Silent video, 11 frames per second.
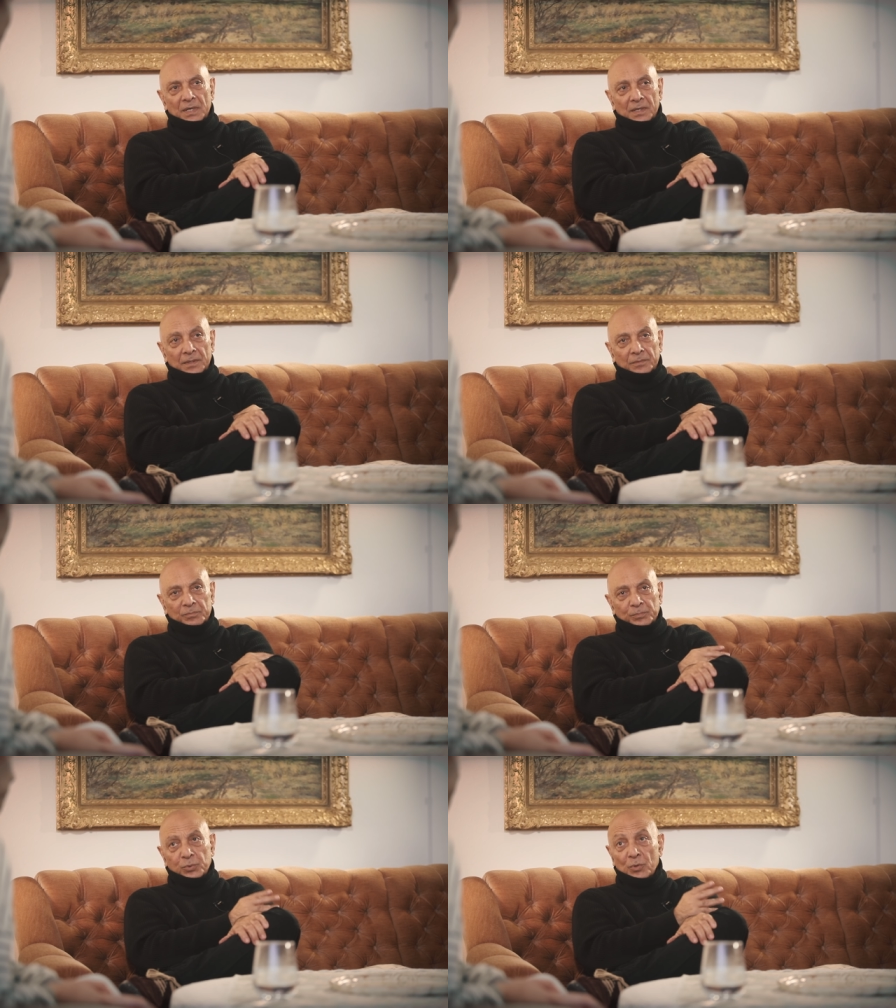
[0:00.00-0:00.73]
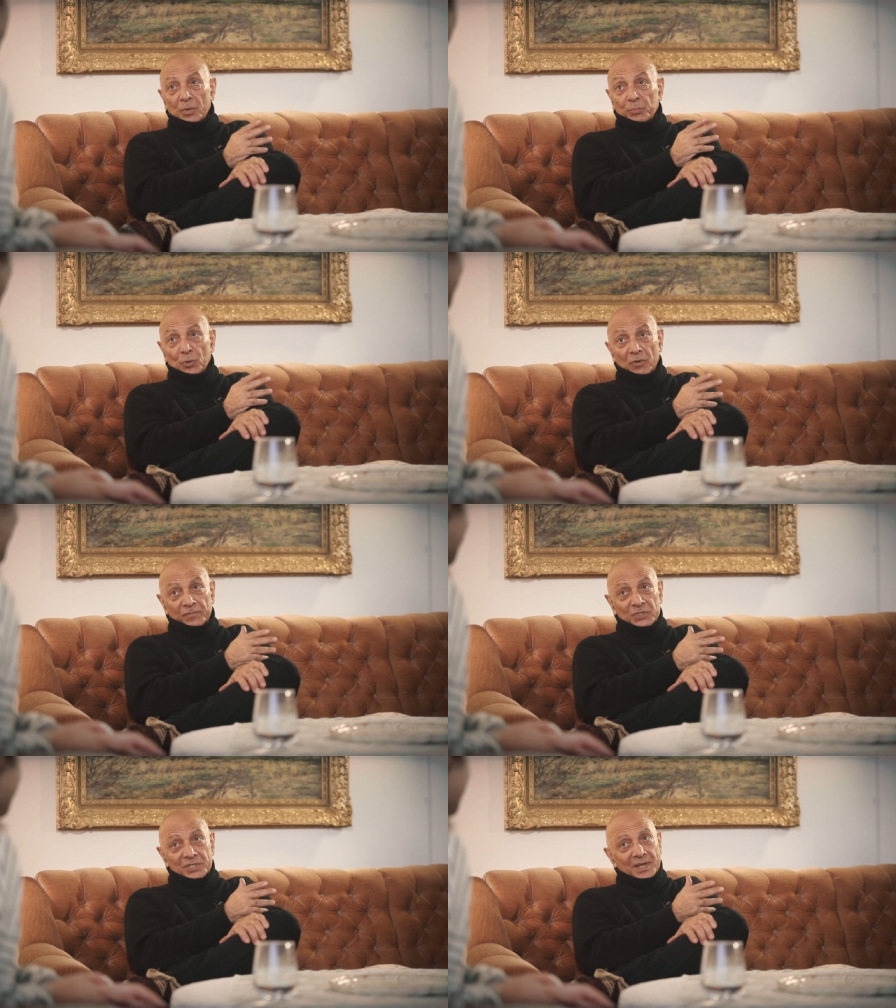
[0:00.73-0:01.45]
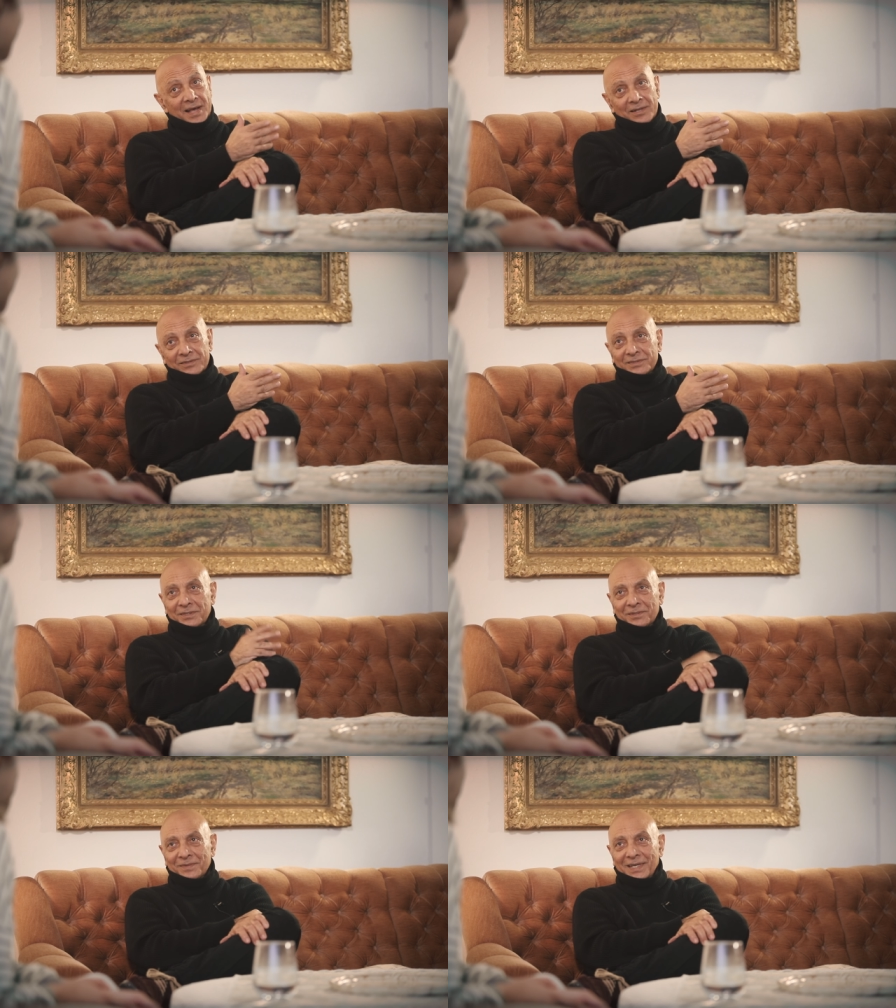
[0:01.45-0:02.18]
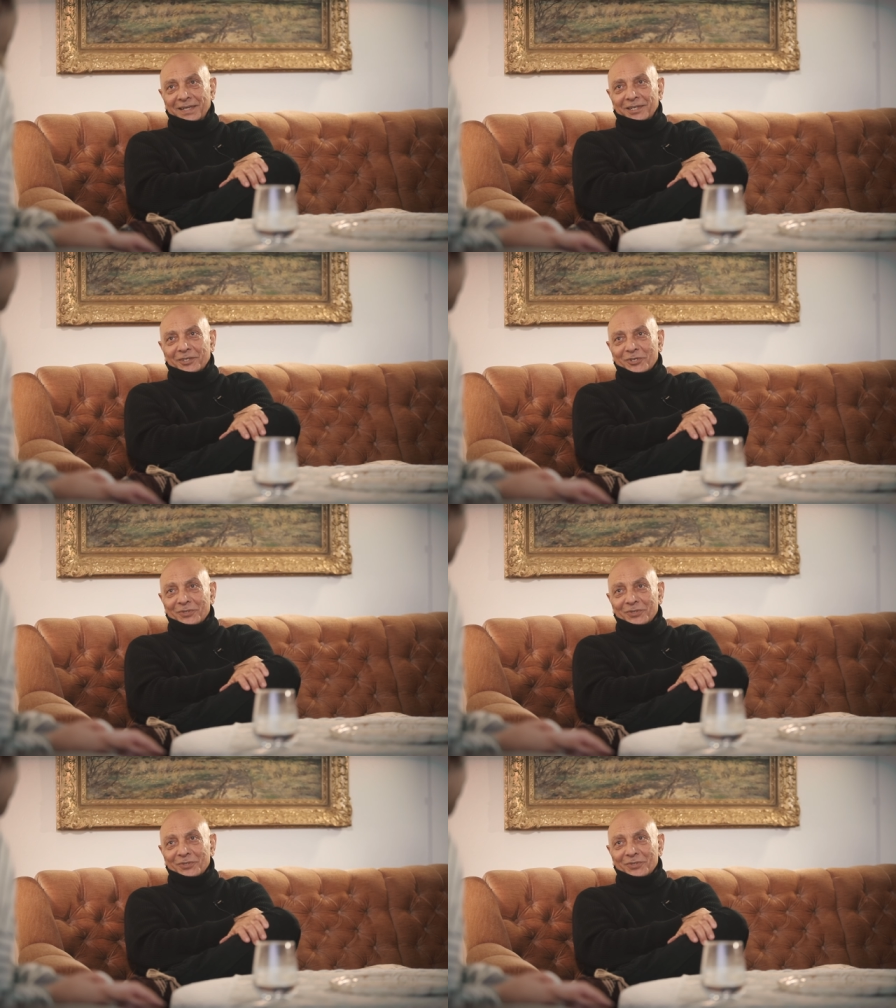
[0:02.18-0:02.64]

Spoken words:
that would be fantastic at this time.